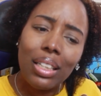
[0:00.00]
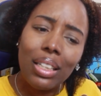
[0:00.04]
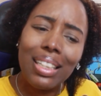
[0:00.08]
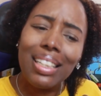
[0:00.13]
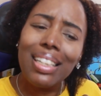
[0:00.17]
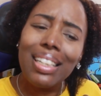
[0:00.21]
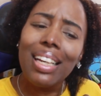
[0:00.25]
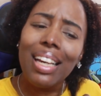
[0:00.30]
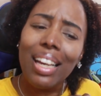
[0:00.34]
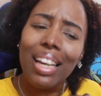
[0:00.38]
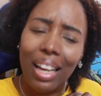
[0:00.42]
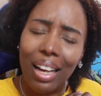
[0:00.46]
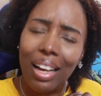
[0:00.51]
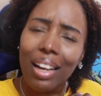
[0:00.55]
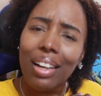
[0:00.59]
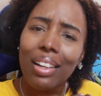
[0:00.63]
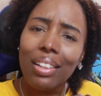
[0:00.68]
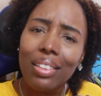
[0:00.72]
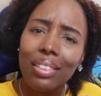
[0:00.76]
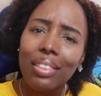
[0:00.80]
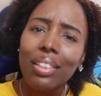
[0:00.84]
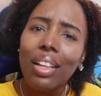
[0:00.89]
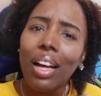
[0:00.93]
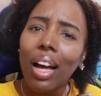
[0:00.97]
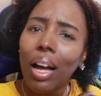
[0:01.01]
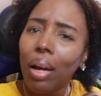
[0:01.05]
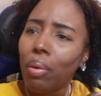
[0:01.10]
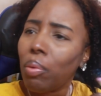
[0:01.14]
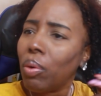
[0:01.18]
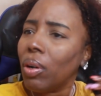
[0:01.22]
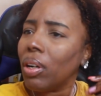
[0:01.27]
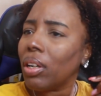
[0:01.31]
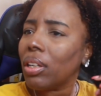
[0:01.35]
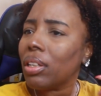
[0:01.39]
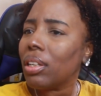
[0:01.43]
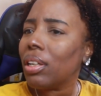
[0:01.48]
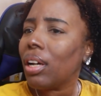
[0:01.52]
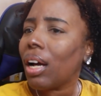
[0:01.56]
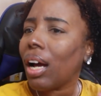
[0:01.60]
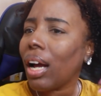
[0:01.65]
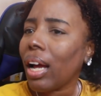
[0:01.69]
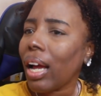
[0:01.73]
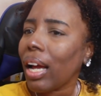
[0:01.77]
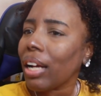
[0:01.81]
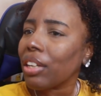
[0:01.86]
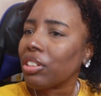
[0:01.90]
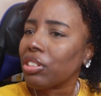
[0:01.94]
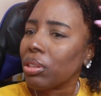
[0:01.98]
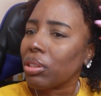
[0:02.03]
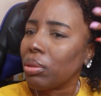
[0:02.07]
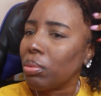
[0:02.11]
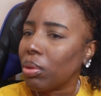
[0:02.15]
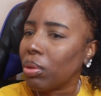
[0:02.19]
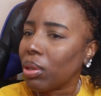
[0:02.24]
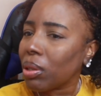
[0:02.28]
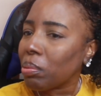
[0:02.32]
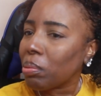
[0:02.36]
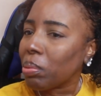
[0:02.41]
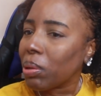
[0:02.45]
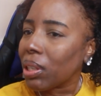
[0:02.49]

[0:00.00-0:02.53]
Yeah, I would. I actually would,